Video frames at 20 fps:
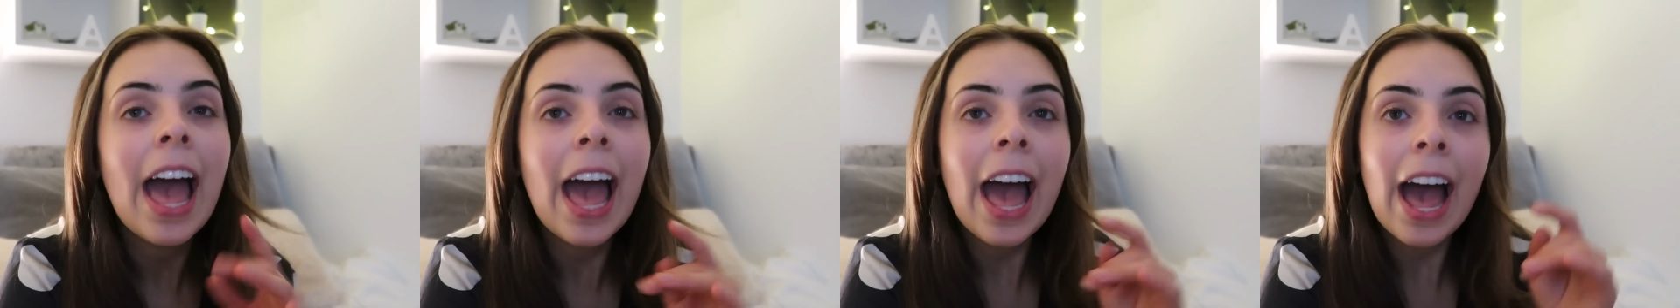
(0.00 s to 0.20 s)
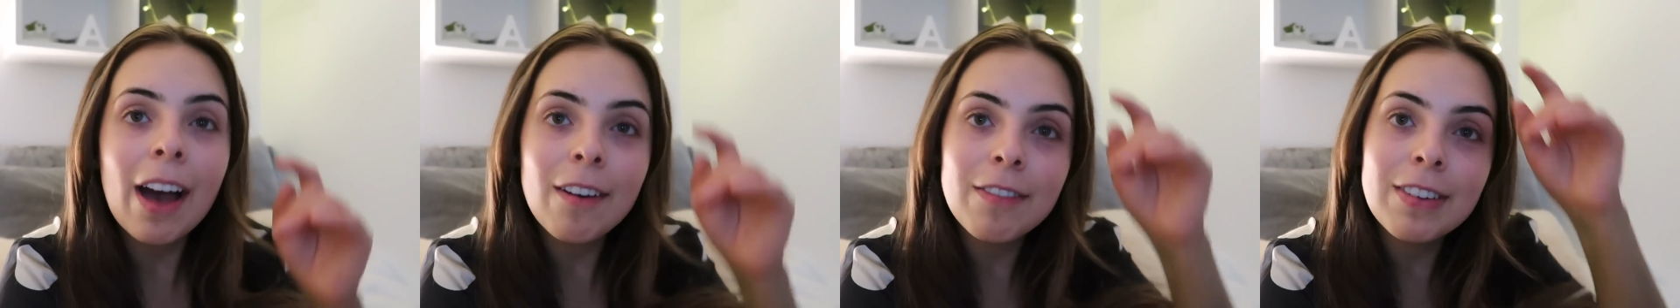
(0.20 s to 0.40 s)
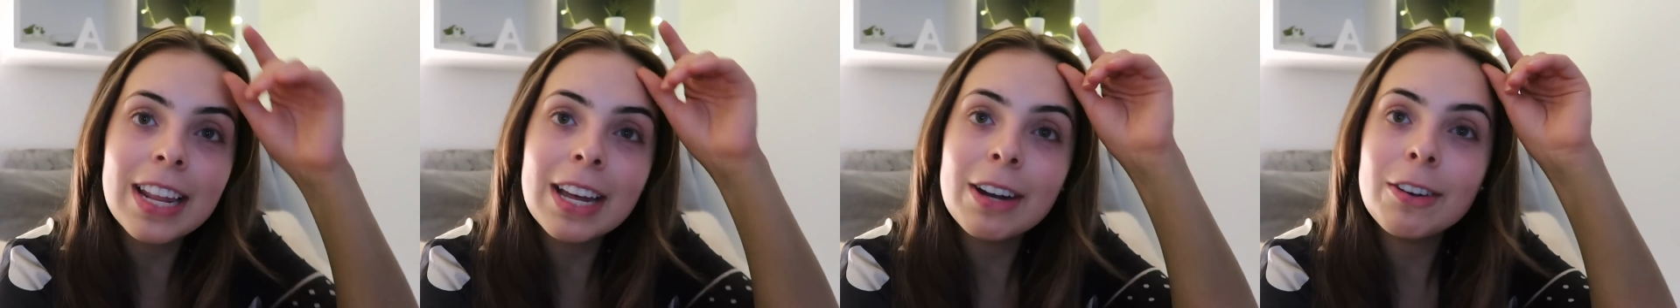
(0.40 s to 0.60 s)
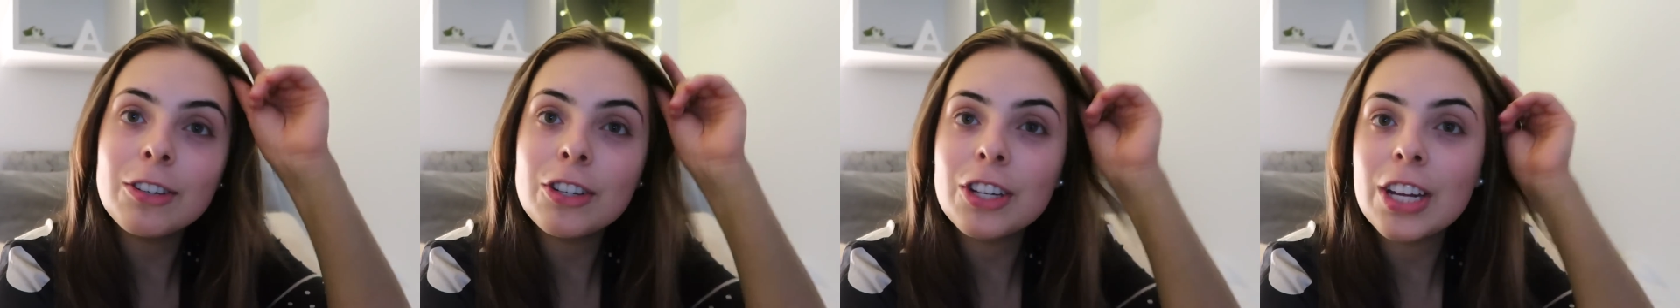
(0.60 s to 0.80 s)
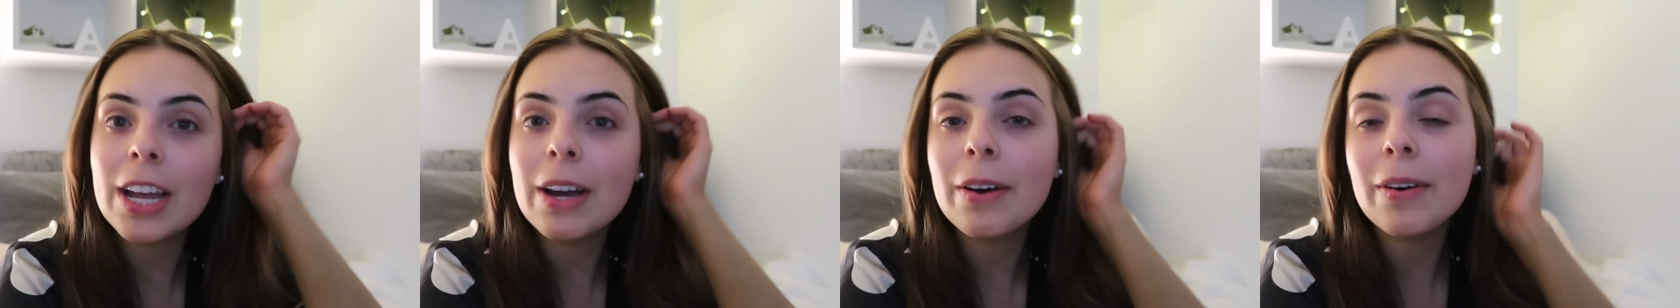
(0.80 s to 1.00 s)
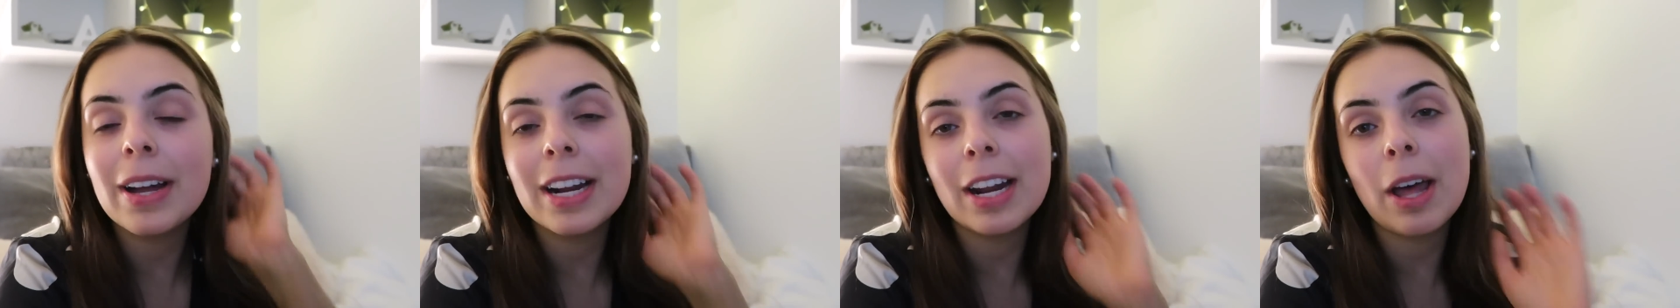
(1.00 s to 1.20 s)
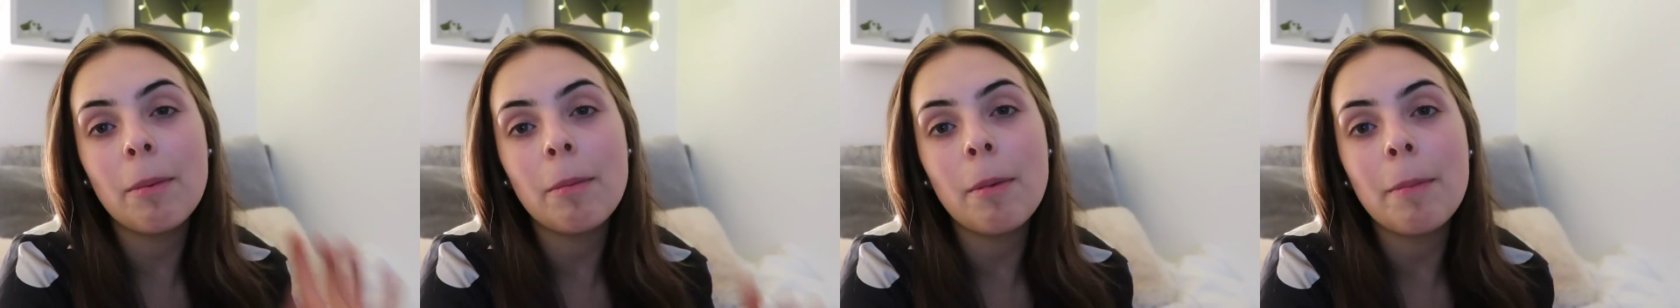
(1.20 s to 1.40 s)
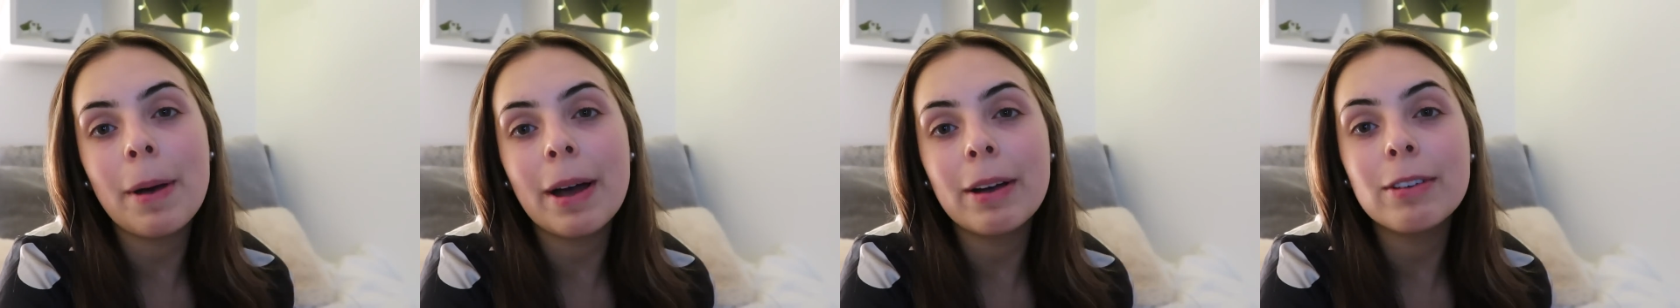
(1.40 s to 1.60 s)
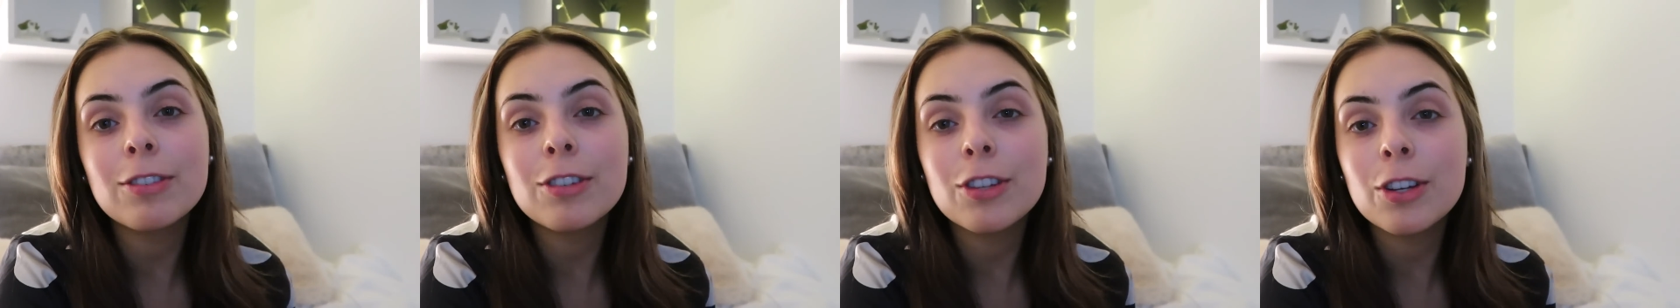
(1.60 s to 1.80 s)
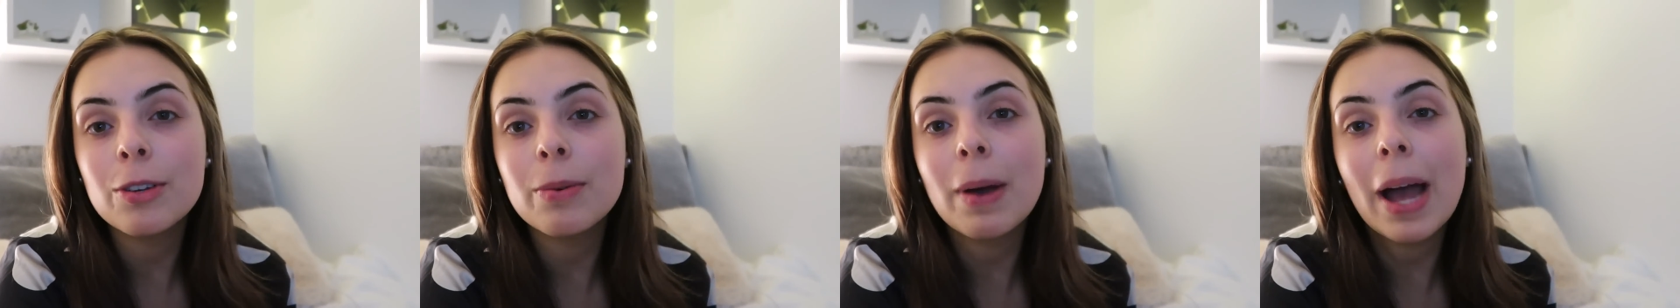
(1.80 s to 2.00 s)
have a little chill, and I'm about
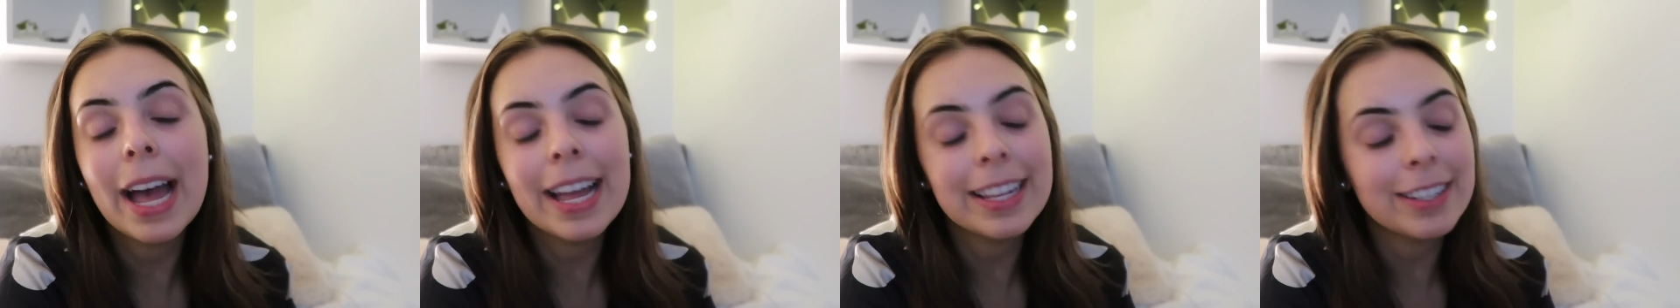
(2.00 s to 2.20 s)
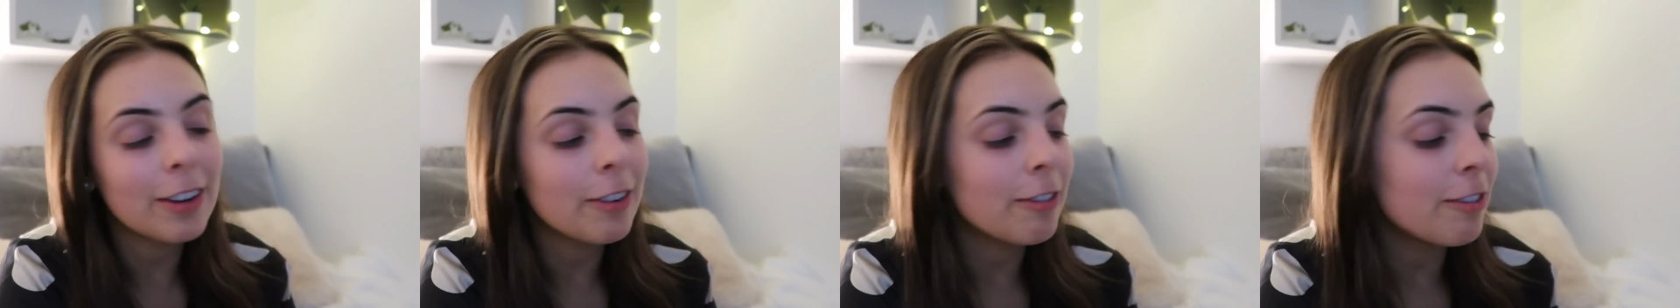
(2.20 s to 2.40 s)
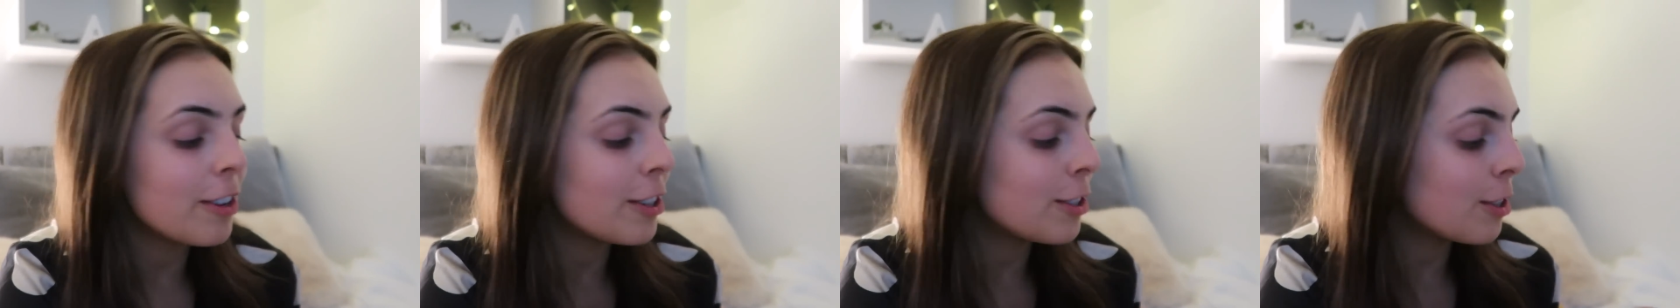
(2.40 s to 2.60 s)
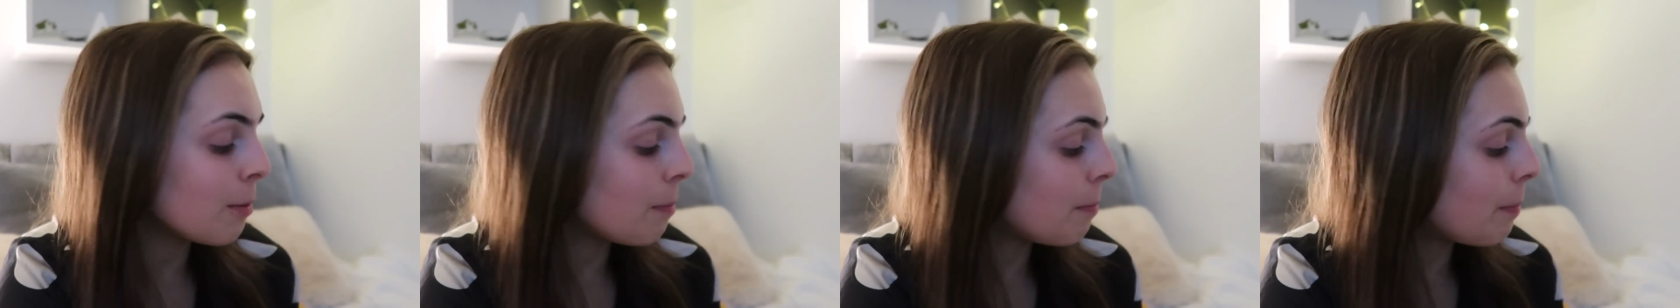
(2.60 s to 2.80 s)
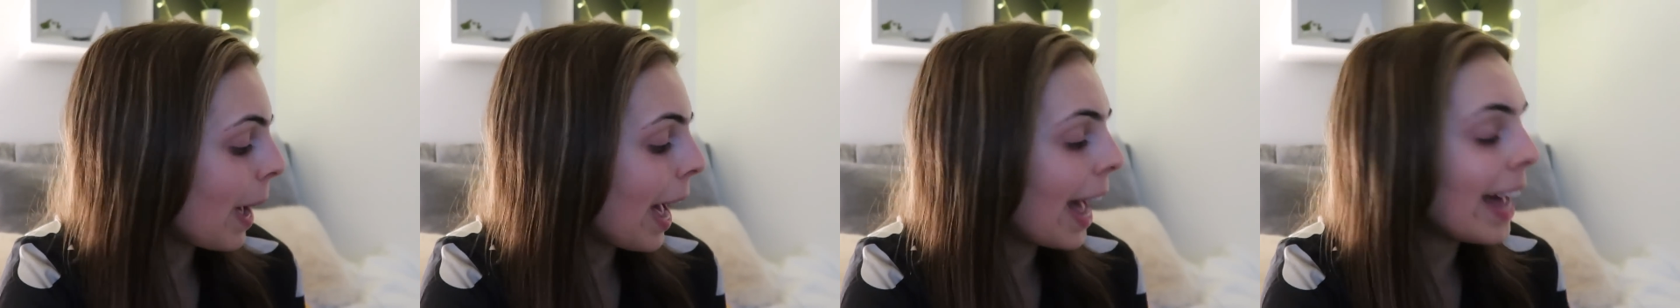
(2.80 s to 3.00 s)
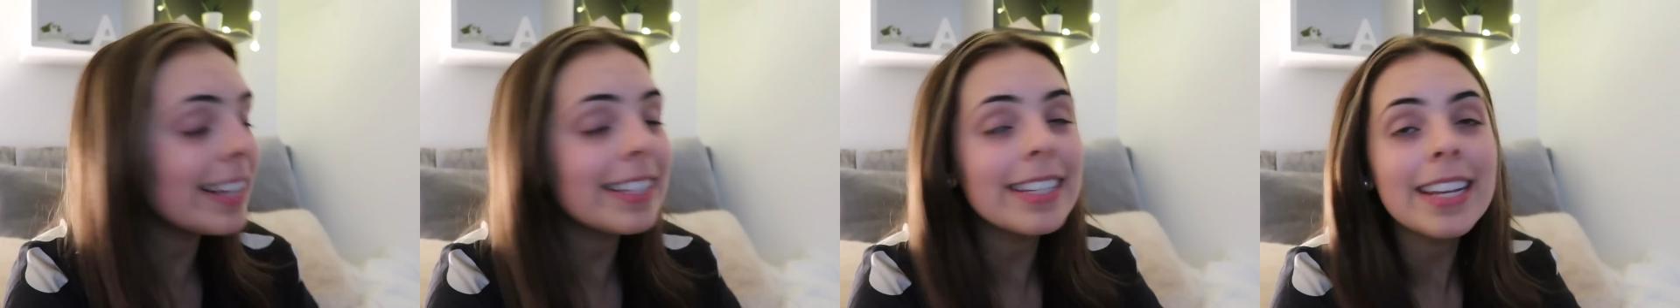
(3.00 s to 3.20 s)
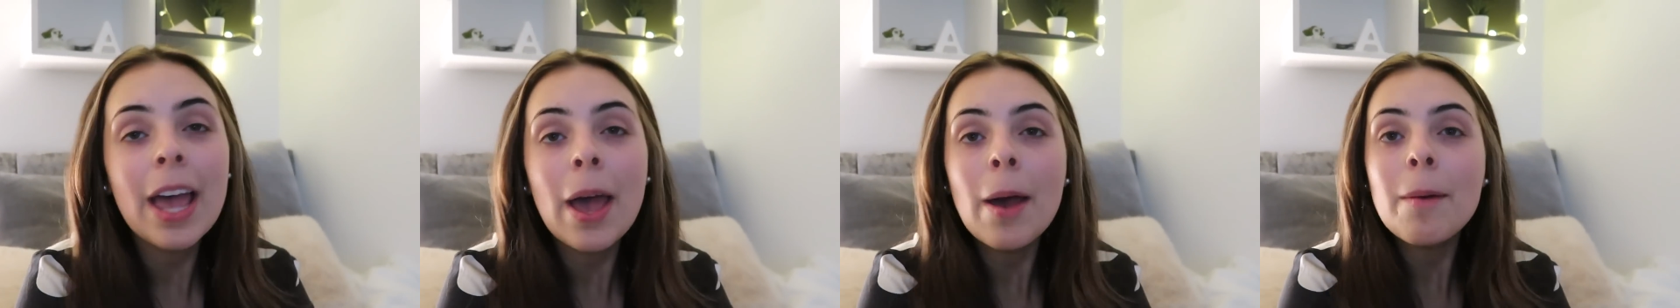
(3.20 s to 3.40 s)
to head off to bed.